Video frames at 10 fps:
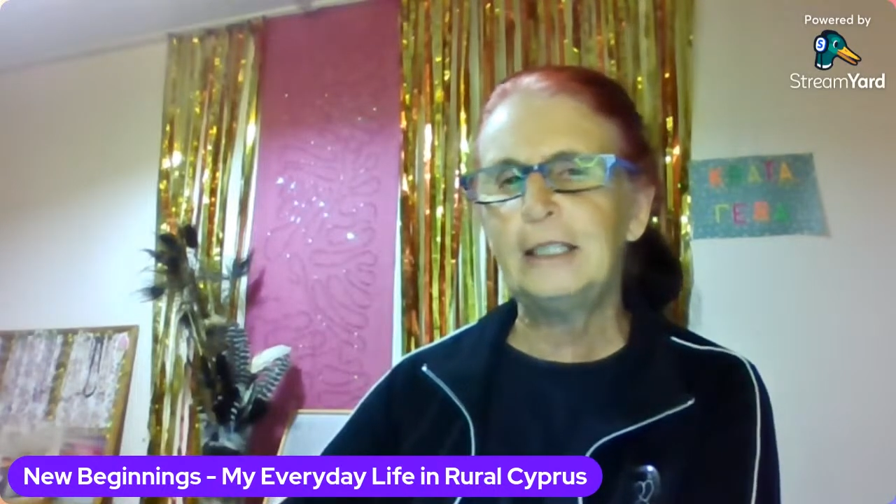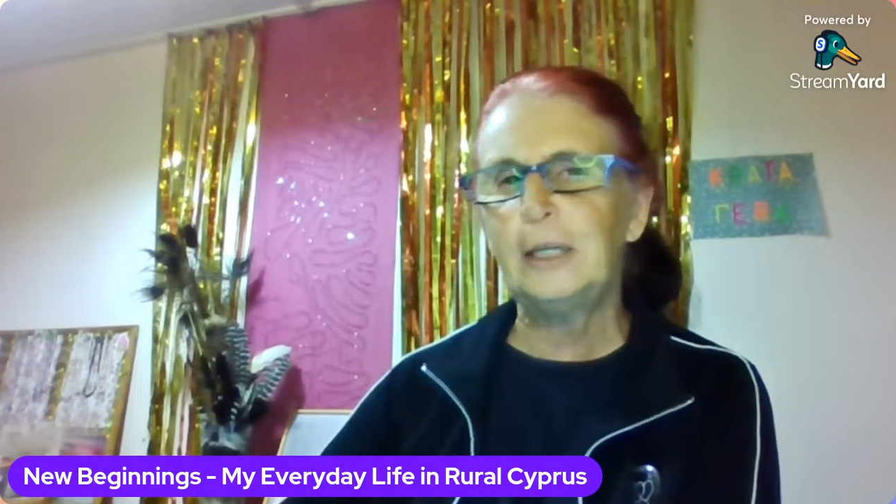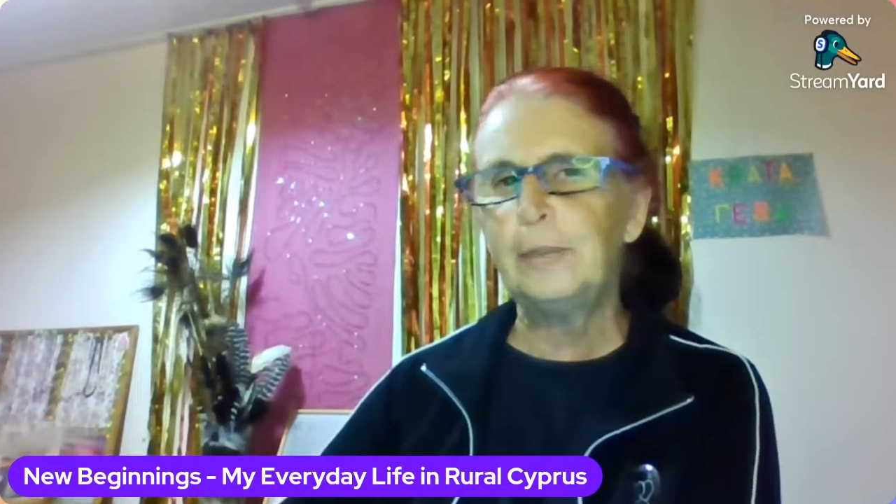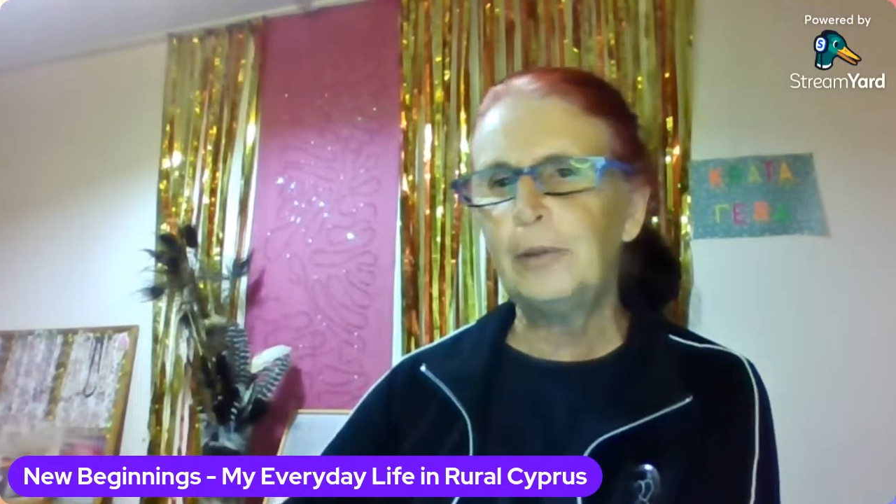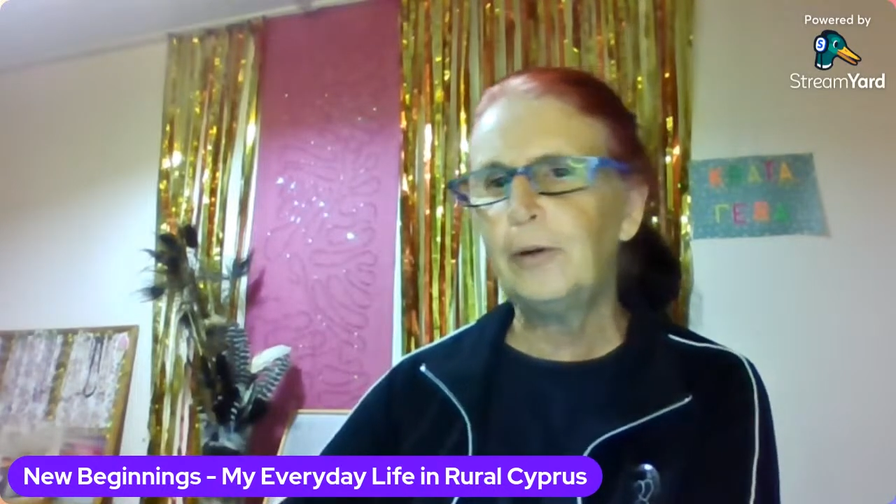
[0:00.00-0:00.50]

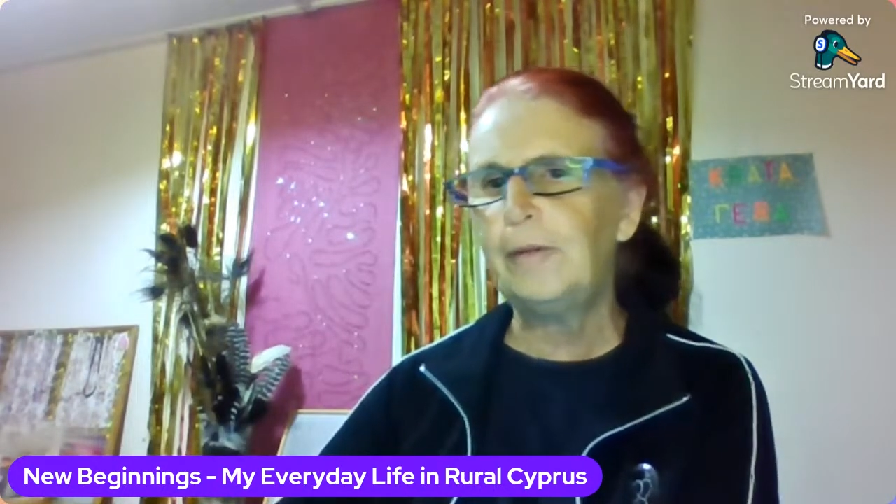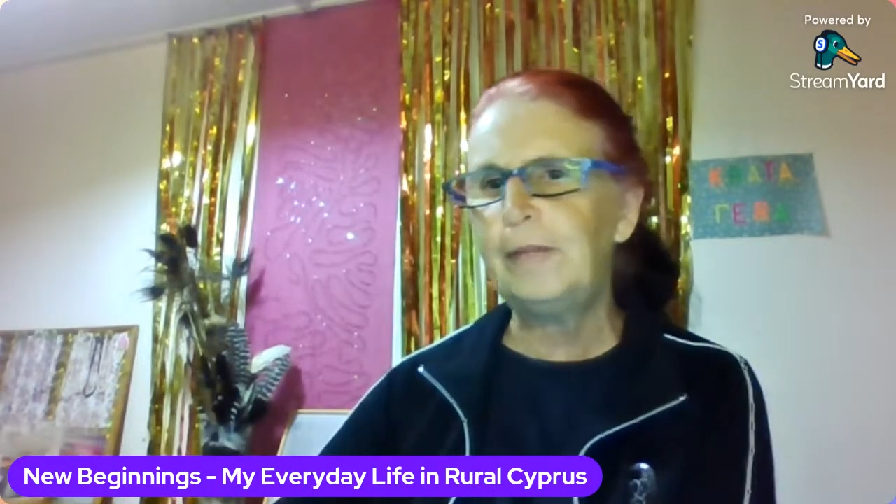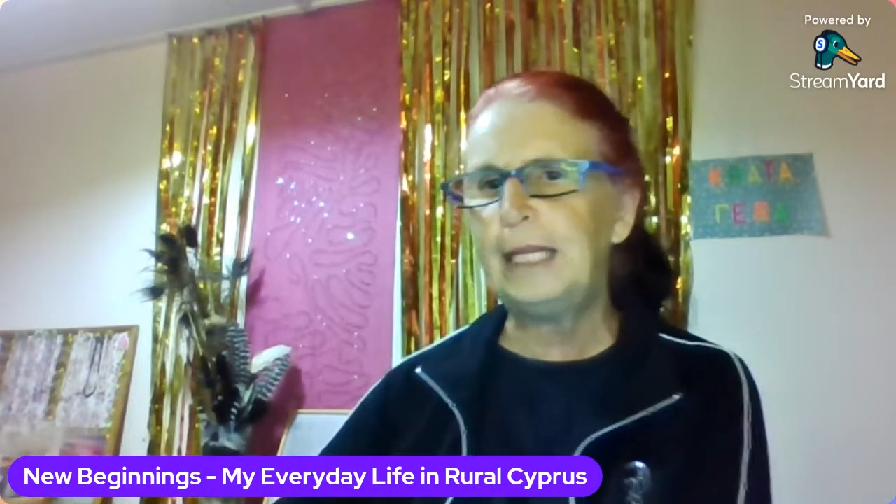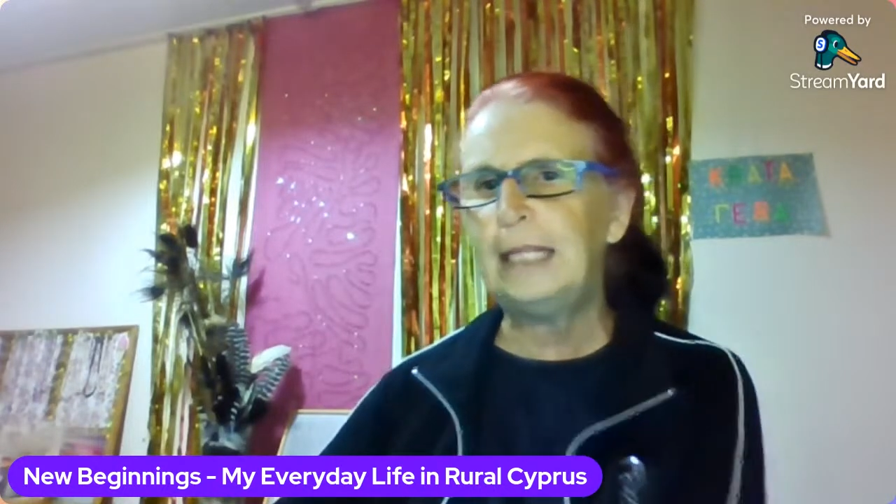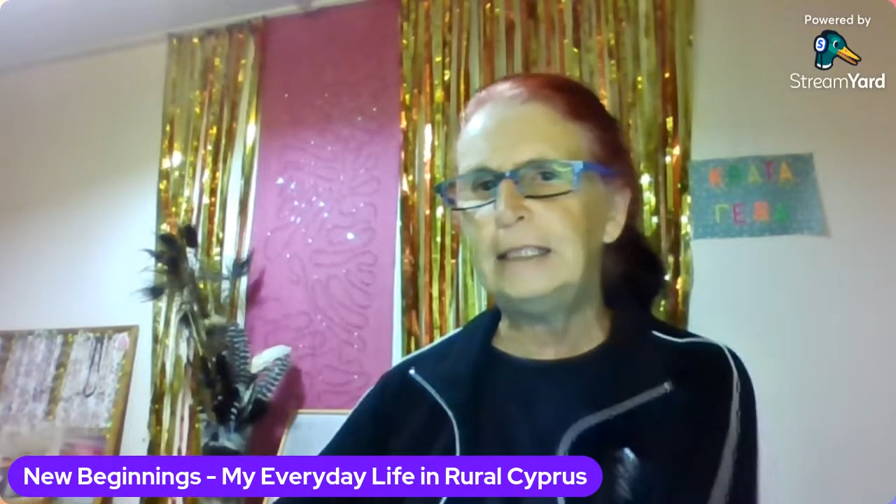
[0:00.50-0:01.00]
put on the
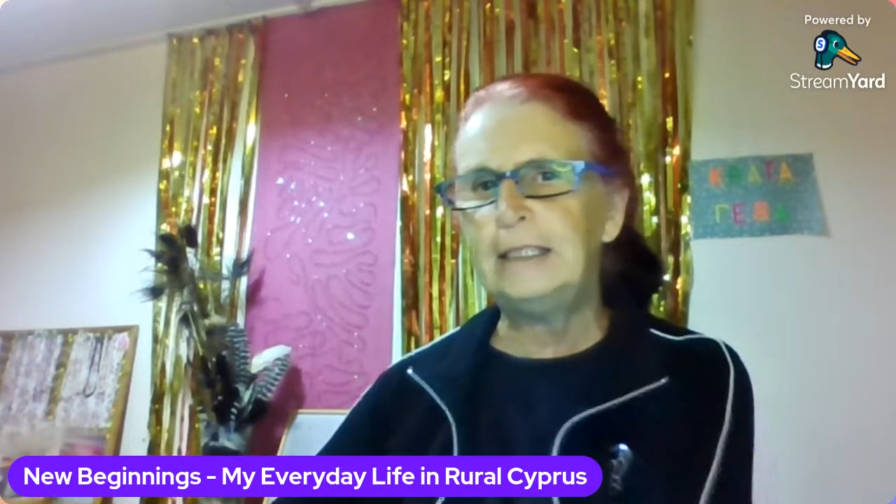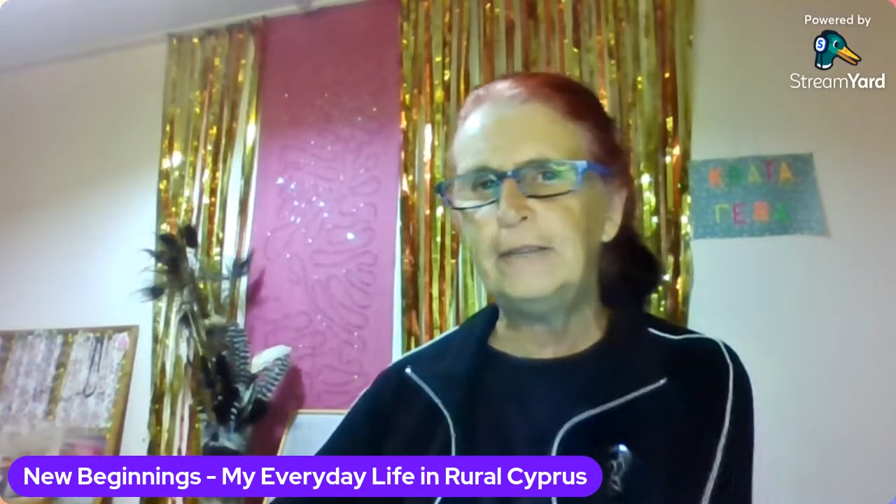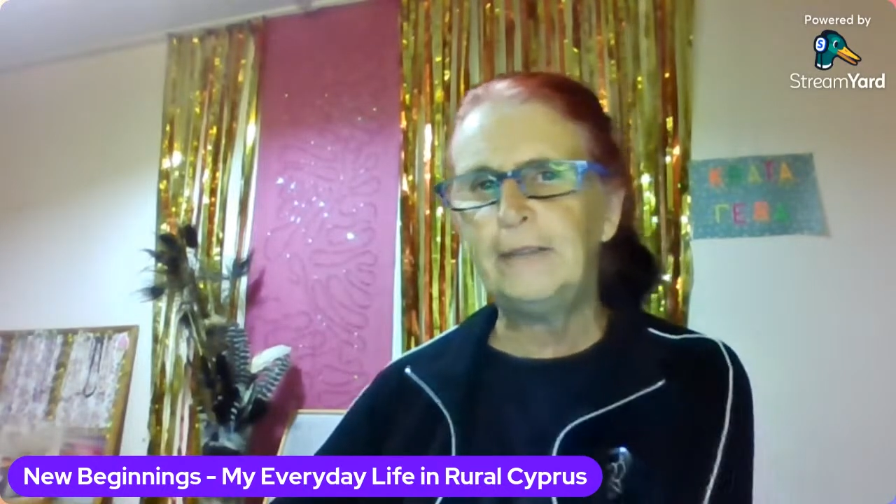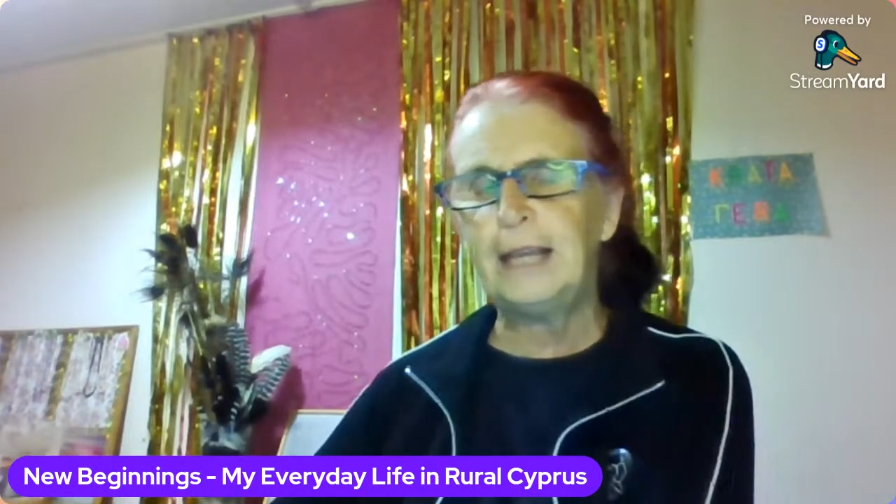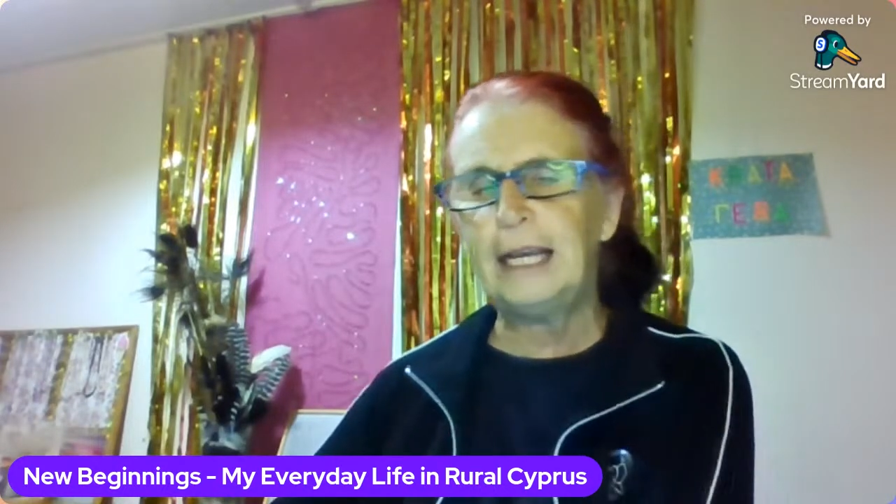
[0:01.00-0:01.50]
end of
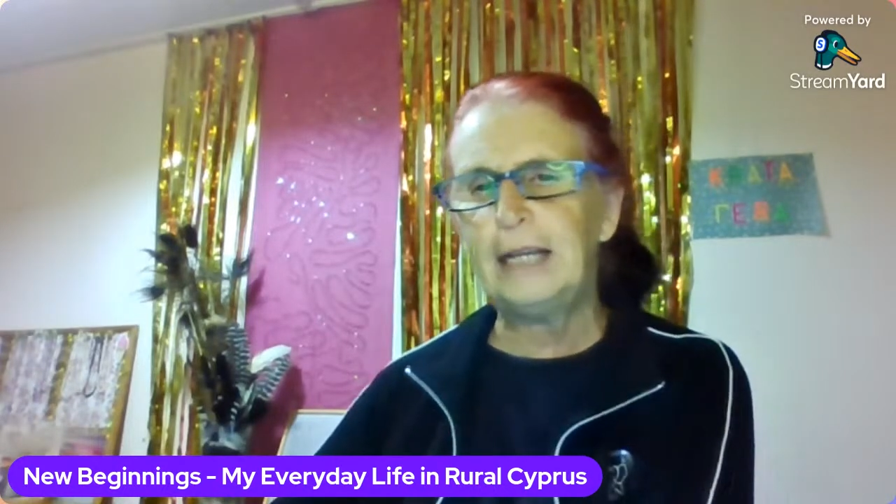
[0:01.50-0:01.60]
that